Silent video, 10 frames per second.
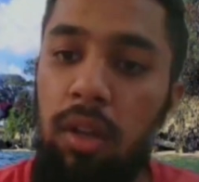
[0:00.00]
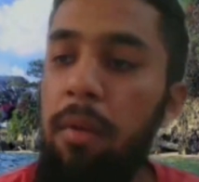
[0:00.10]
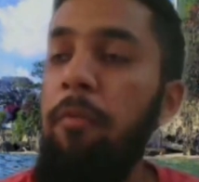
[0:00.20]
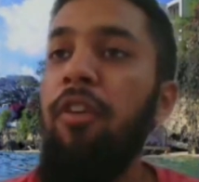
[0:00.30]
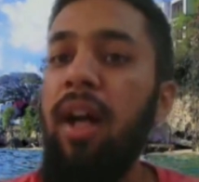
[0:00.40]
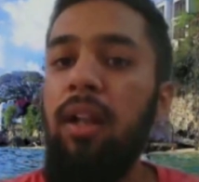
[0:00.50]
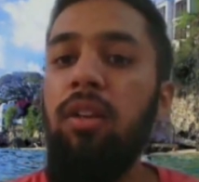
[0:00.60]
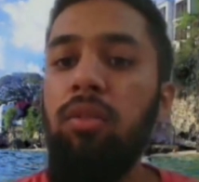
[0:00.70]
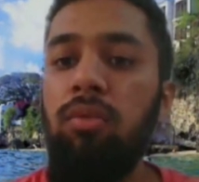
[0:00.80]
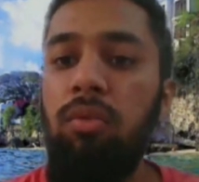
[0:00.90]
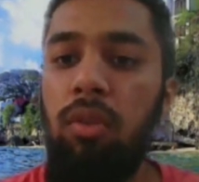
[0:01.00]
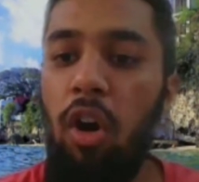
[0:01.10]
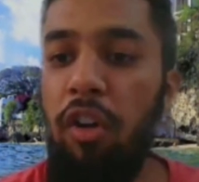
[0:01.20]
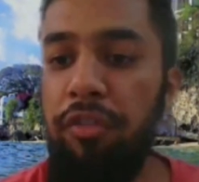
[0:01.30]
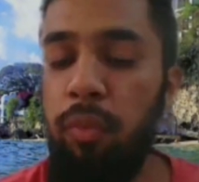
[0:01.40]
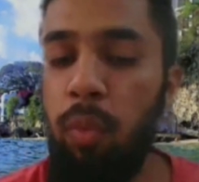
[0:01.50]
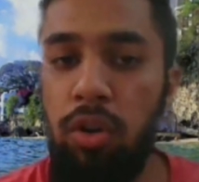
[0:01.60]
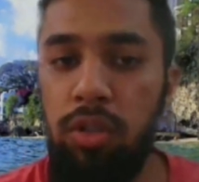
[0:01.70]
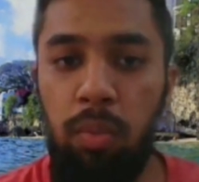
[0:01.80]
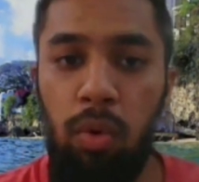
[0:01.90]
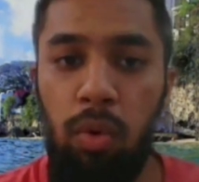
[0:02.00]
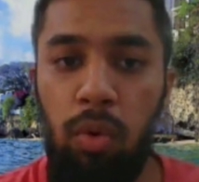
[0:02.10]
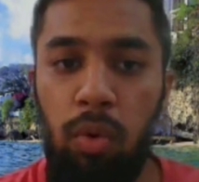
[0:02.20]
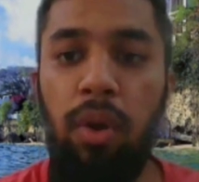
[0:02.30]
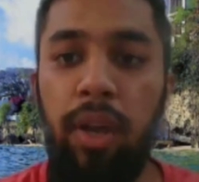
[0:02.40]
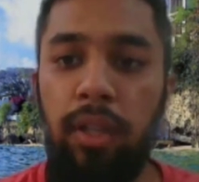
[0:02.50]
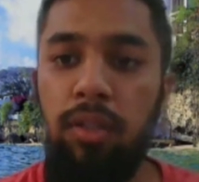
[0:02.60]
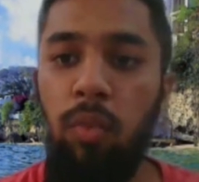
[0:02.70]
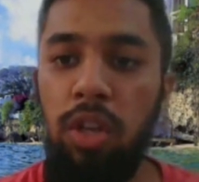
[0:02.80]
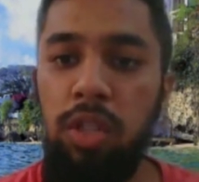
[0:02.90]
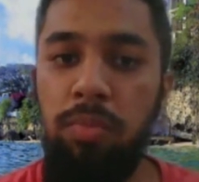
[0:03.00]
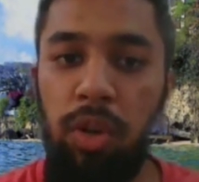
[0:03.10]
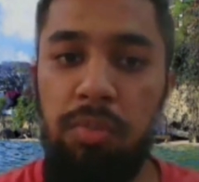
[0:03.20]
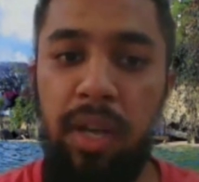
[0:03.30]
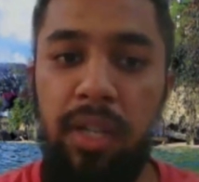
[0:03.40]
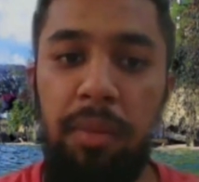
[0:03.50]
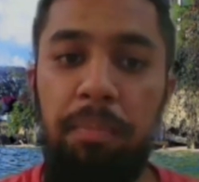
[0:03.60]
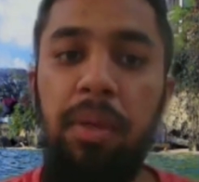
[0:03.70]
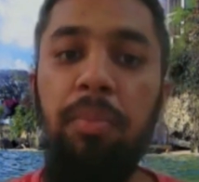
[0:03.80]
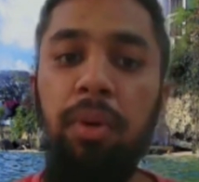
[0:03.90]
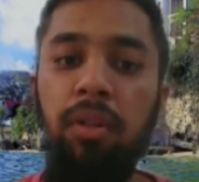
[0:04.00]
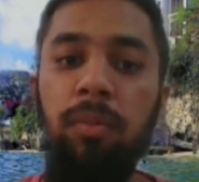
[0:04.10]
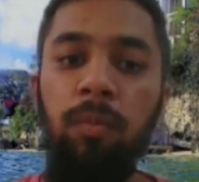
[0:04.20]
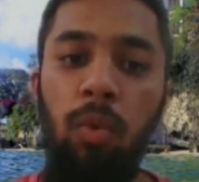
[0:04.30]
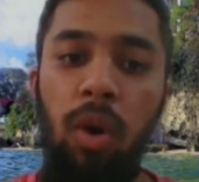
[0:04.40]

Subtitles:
value of what sports bring to people,